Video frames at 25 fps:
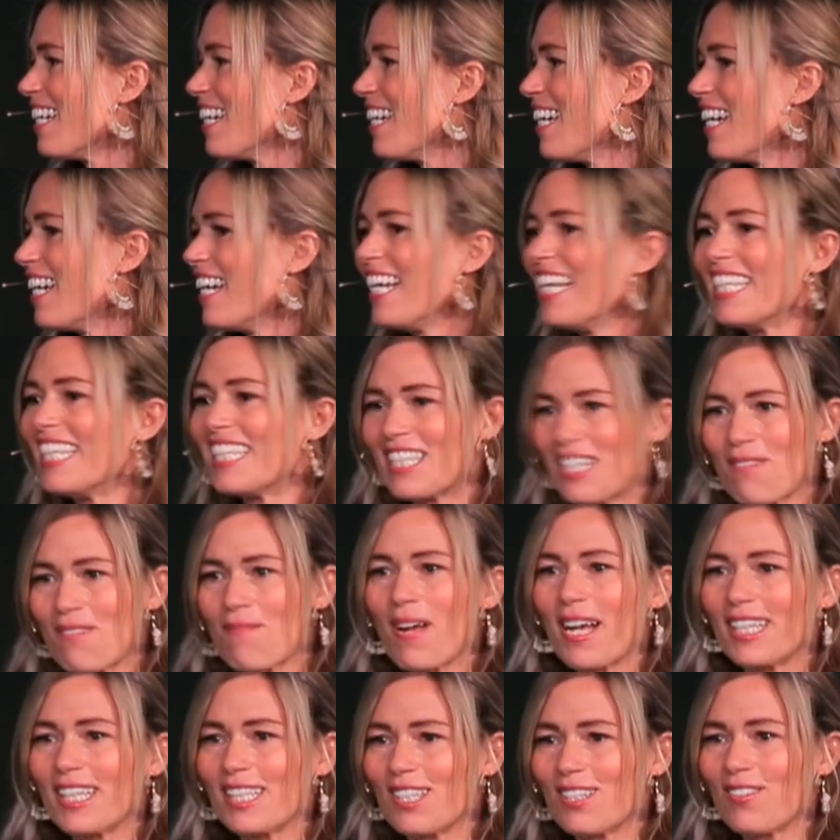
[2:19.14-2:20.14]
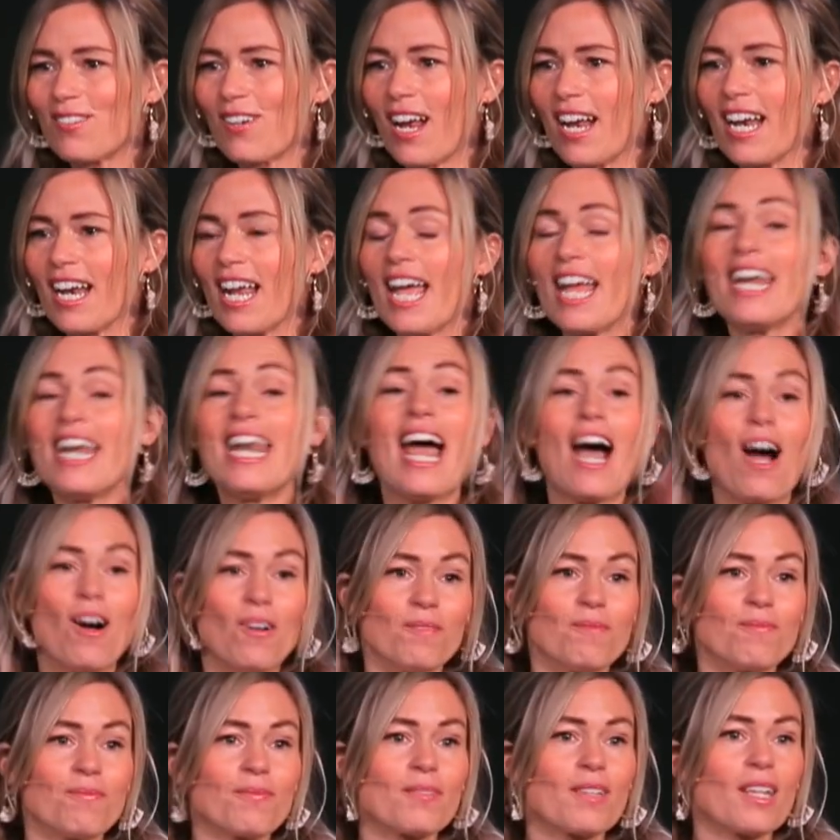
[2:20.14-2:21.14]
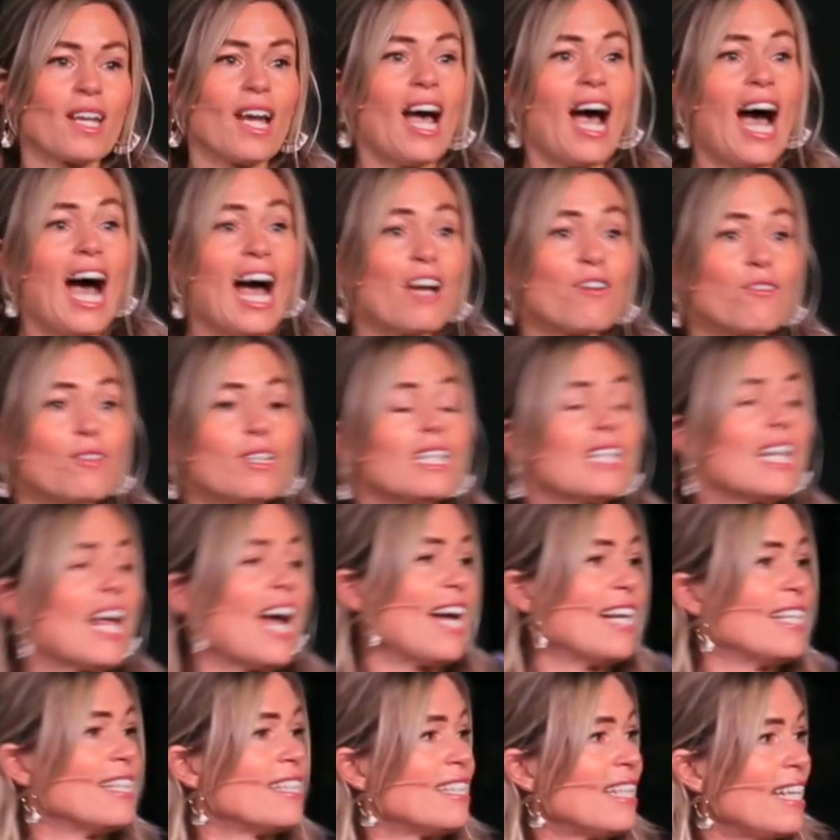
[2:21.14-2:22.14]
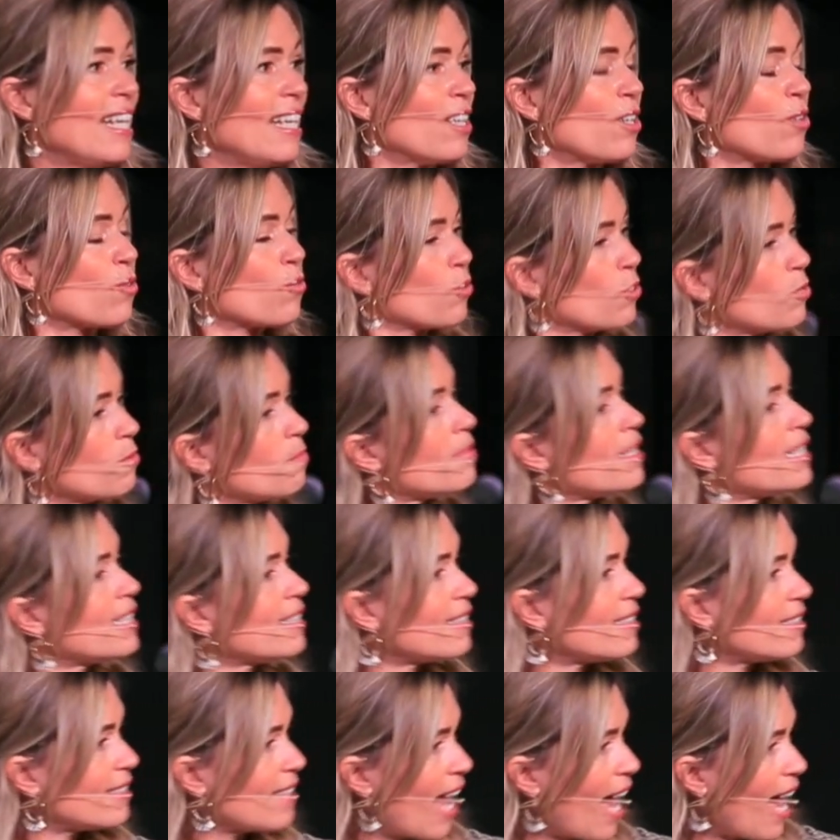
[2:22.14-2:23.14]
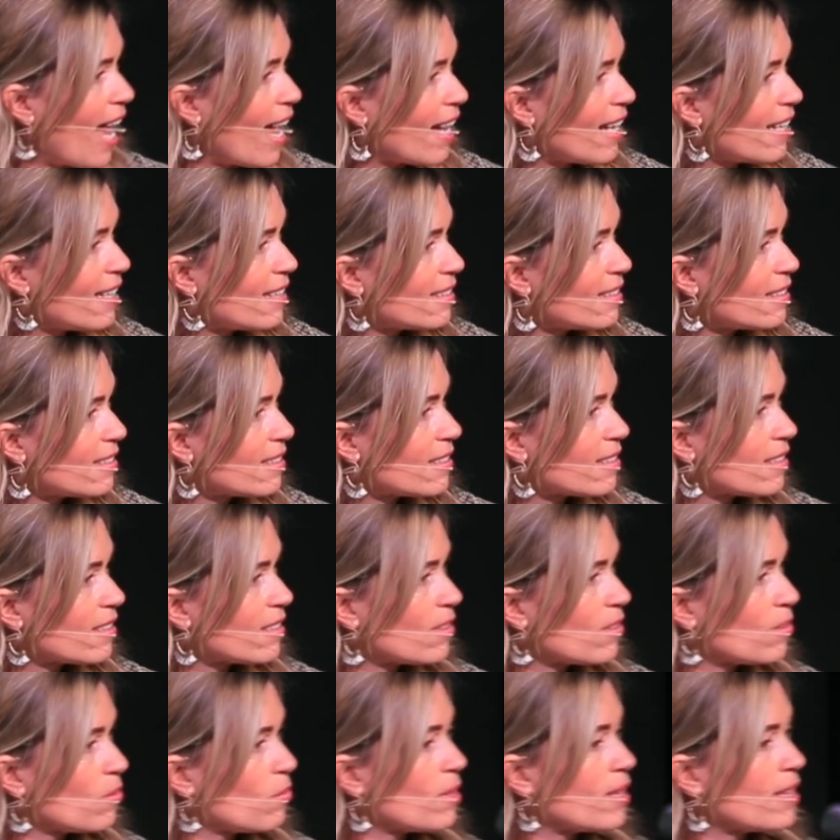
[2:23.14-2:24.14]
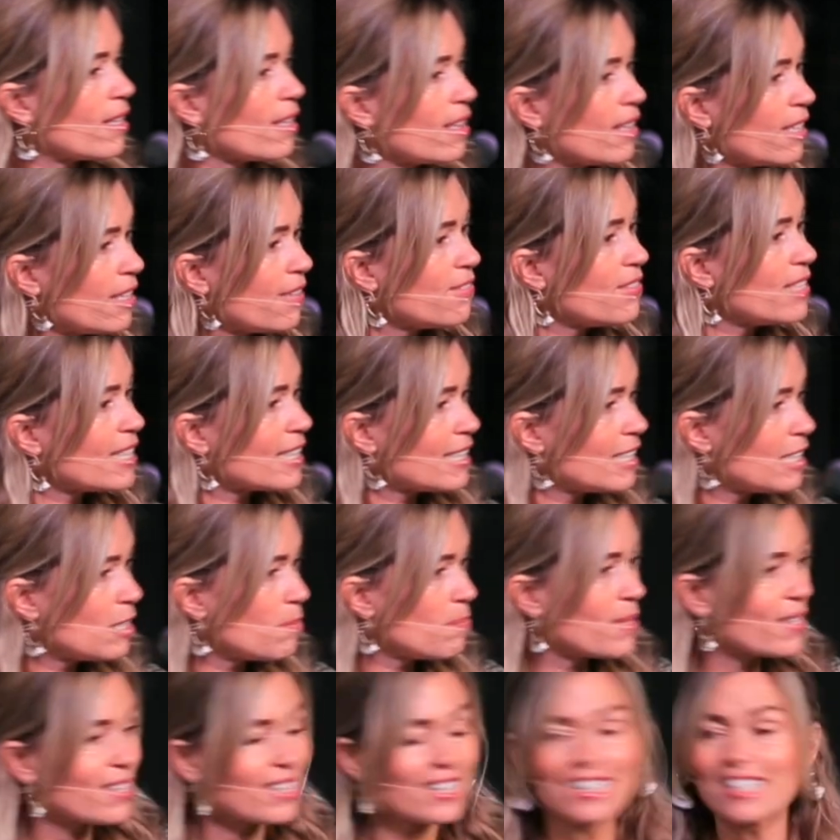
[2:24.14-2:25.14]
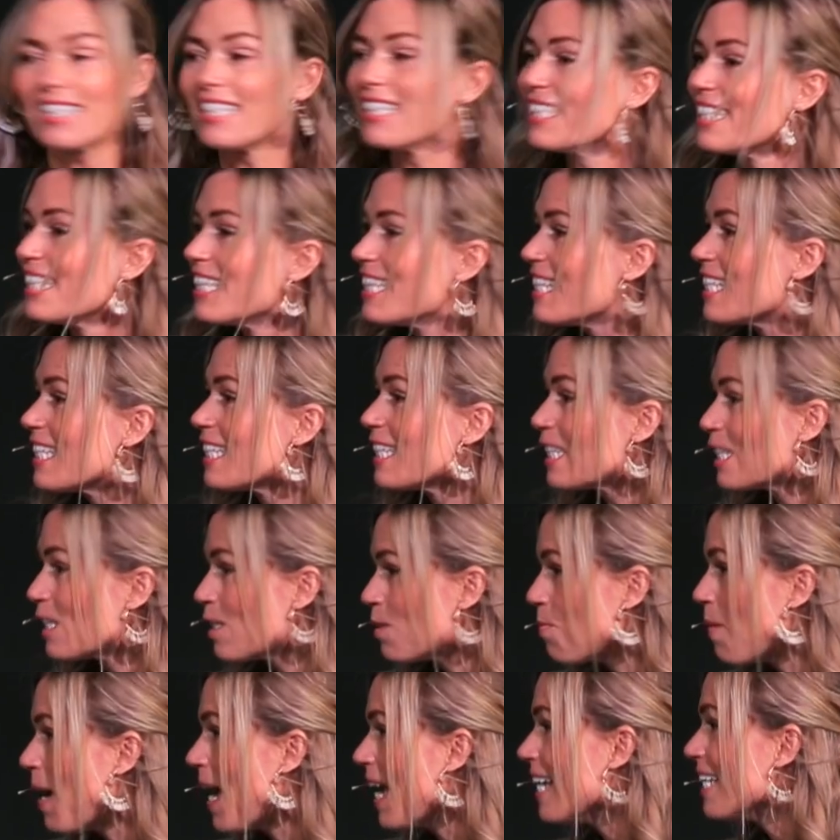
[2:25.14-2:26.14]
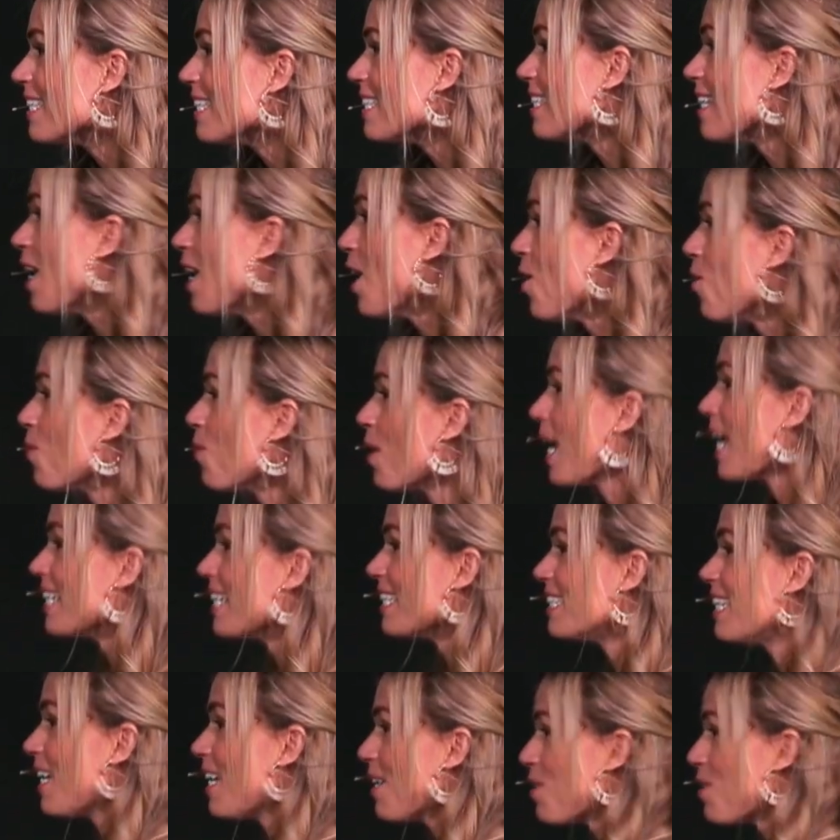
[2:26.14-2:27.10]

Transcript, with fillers: is the best friend? Now, I realize in a room this size, with the lived experiences in this space, when I say the